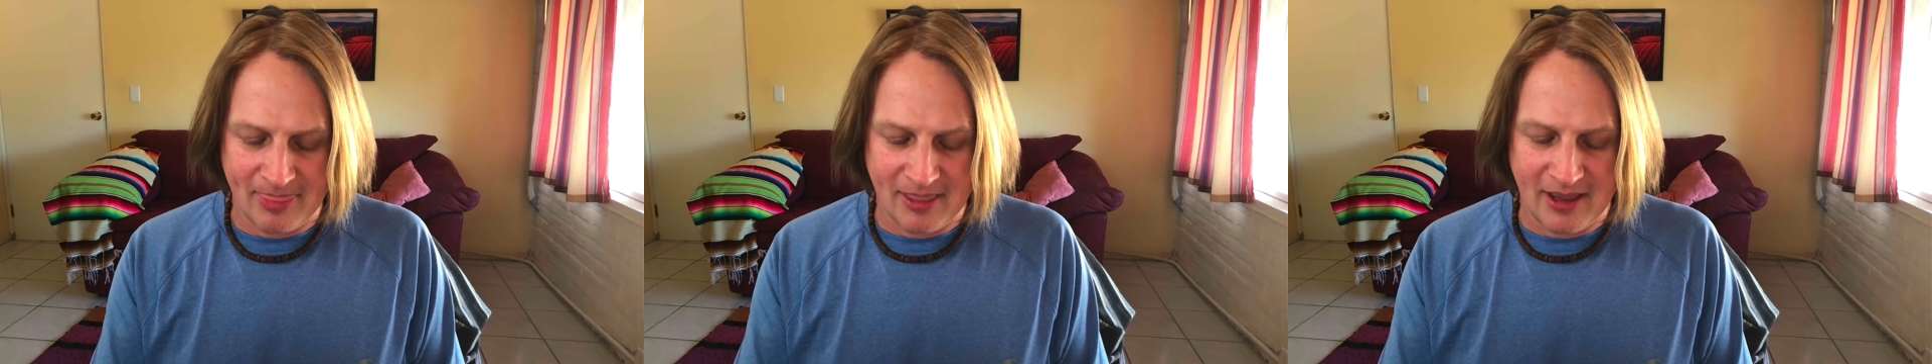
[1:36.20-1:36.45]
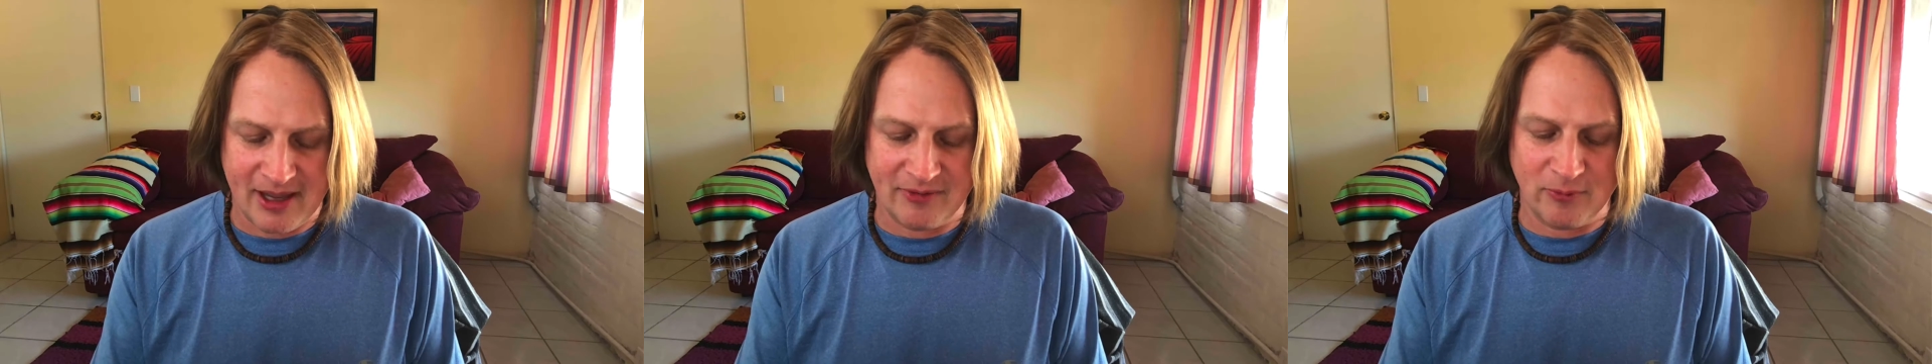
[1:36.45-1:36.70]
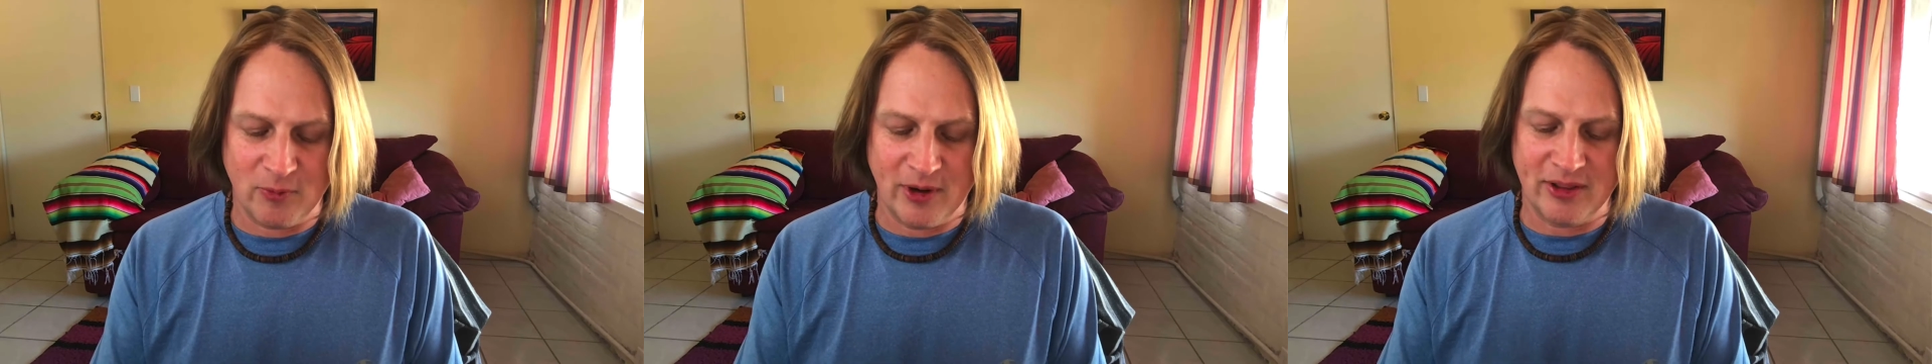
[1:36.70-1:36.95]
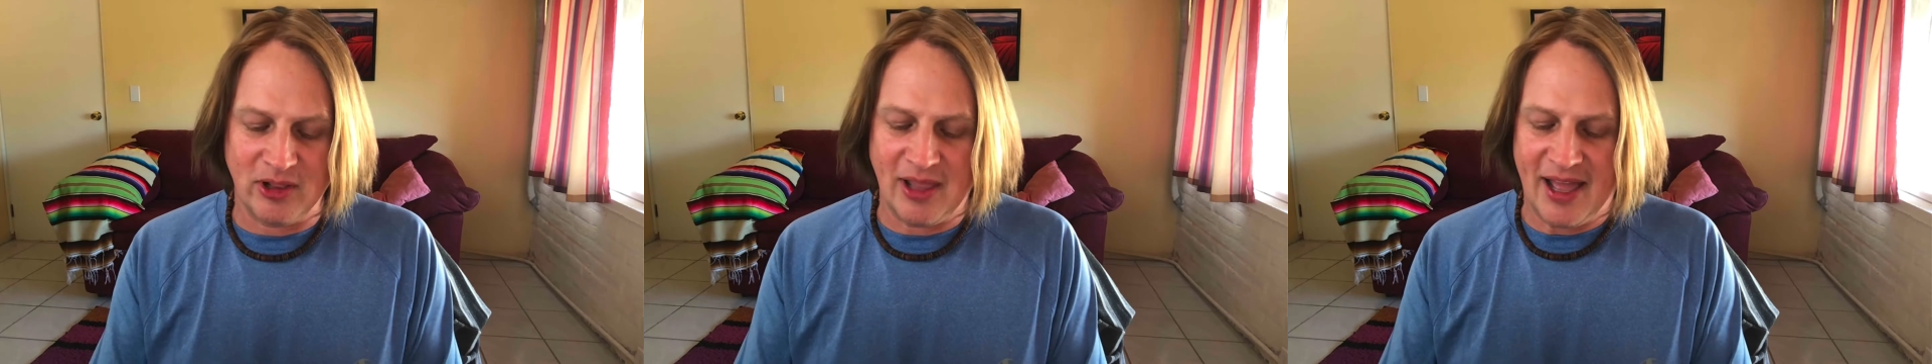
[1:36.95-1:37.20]
of one
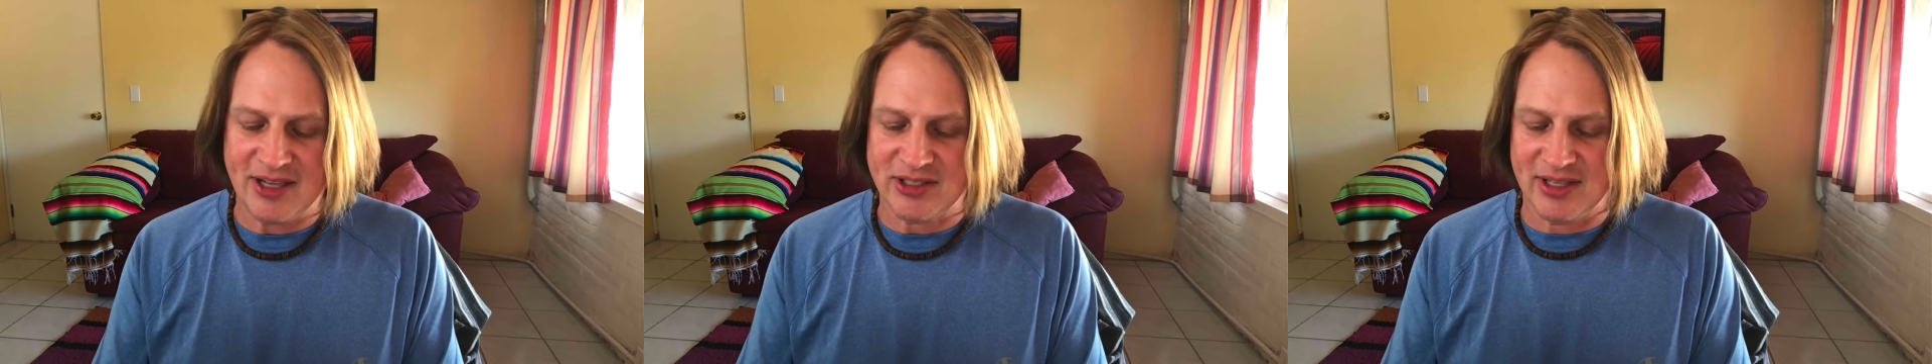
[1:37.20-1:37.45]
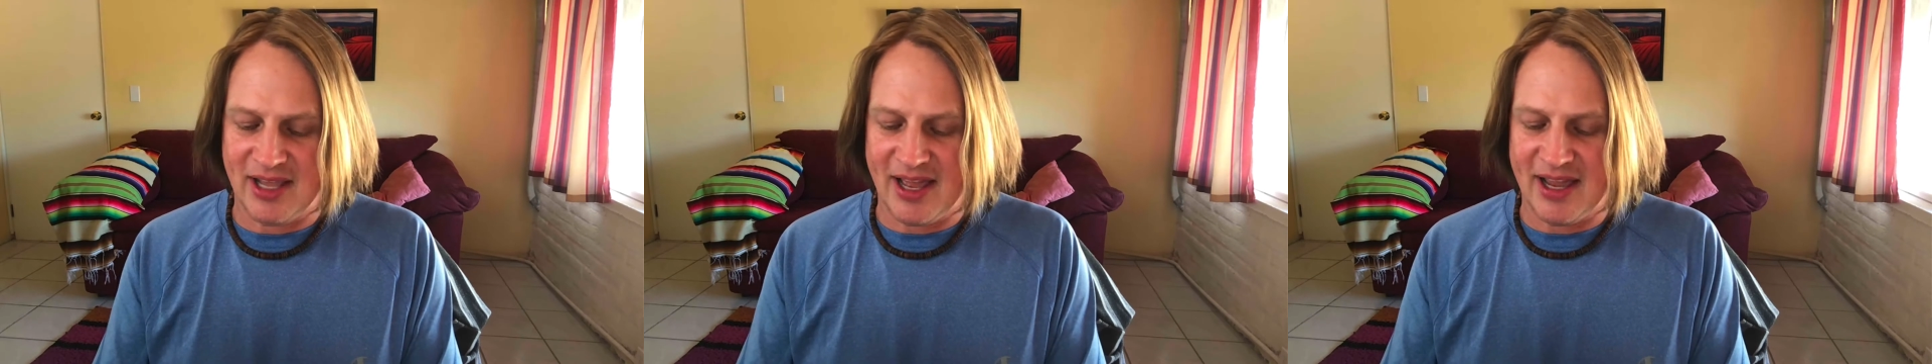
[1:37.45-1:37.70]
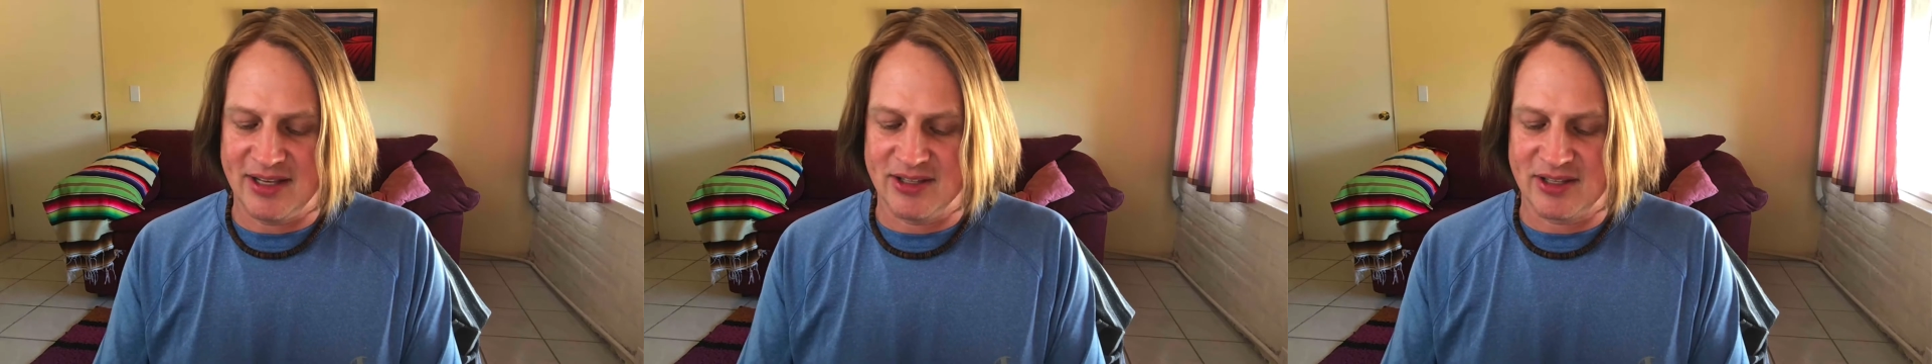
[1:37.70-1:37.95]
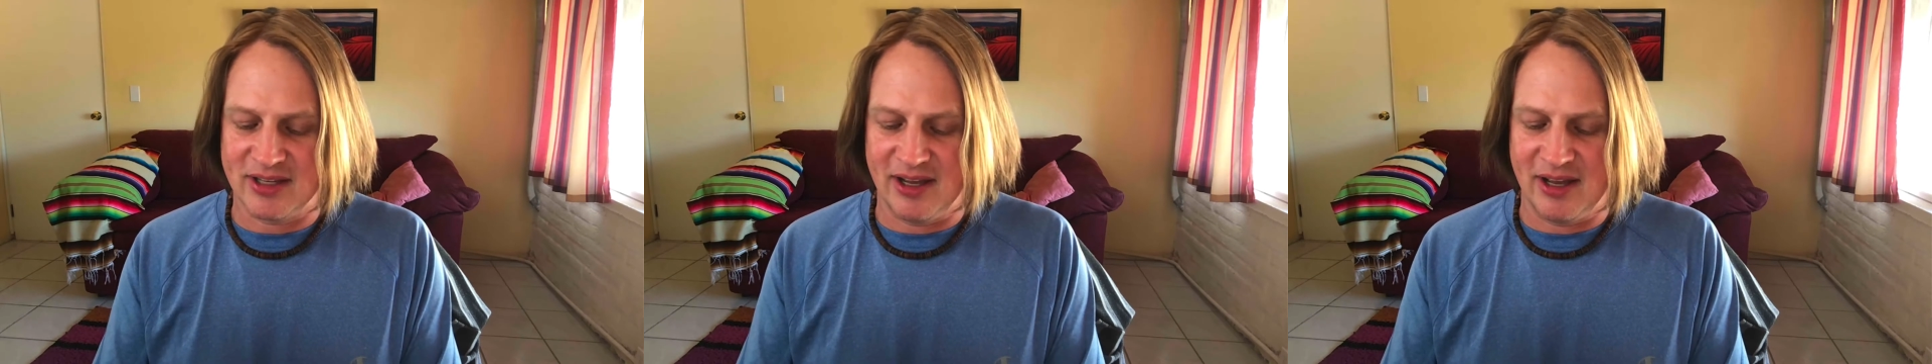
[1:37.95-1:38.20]
of the last
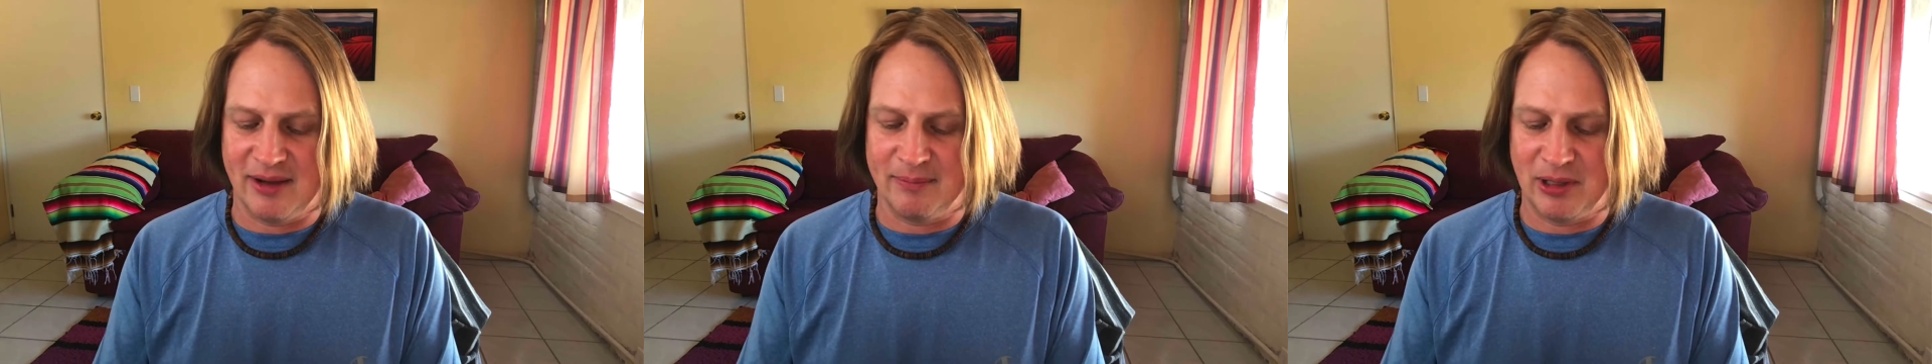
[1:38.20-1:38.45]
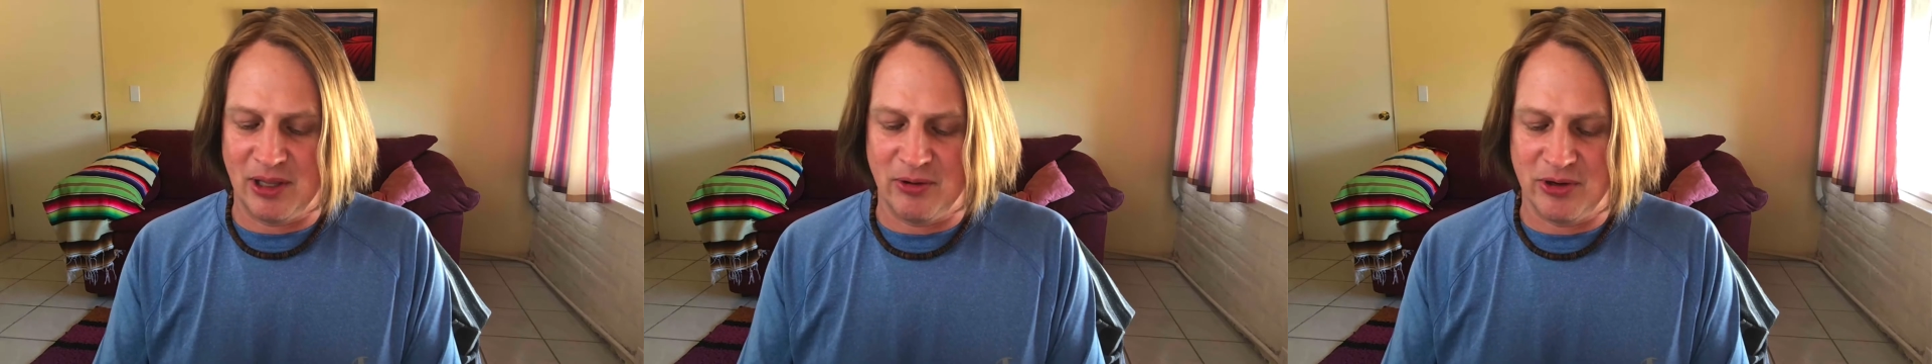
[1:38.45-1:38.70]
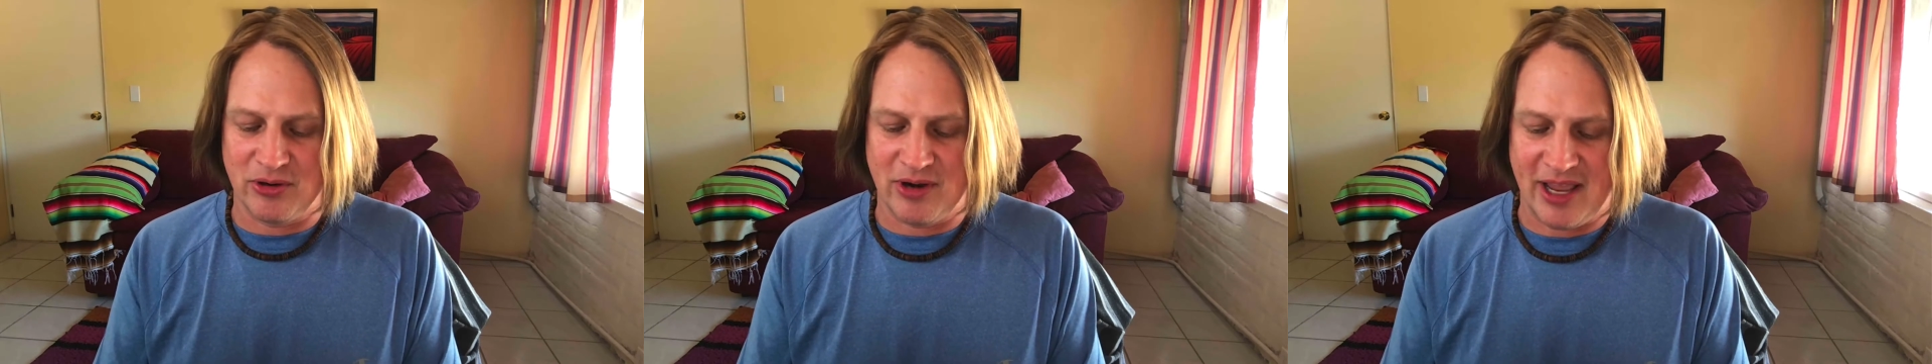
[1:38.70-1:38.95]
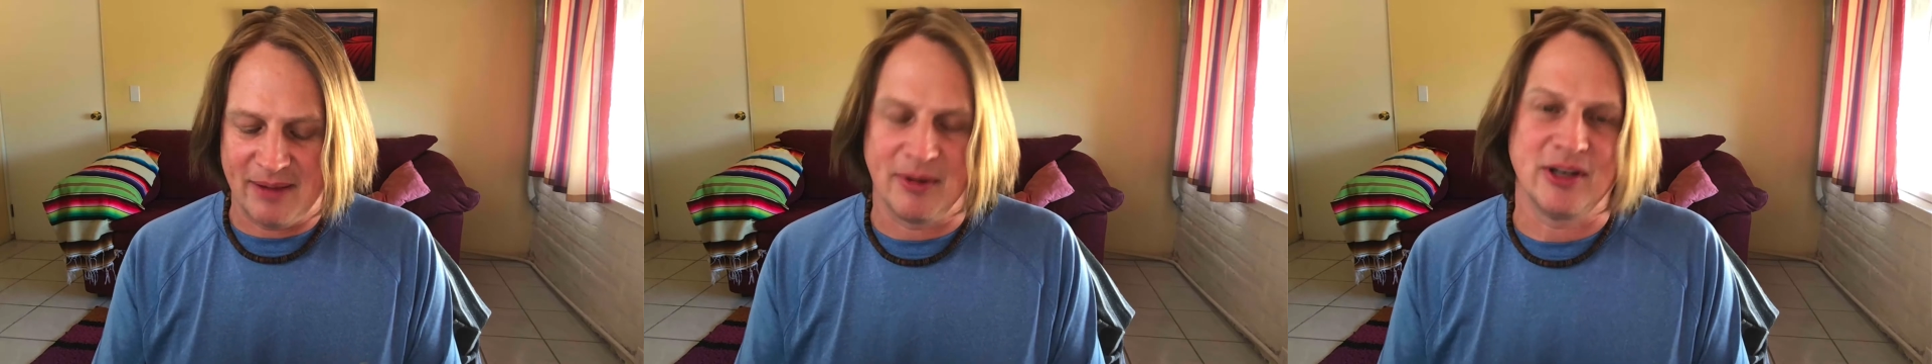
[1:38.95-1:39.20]
lines below your name,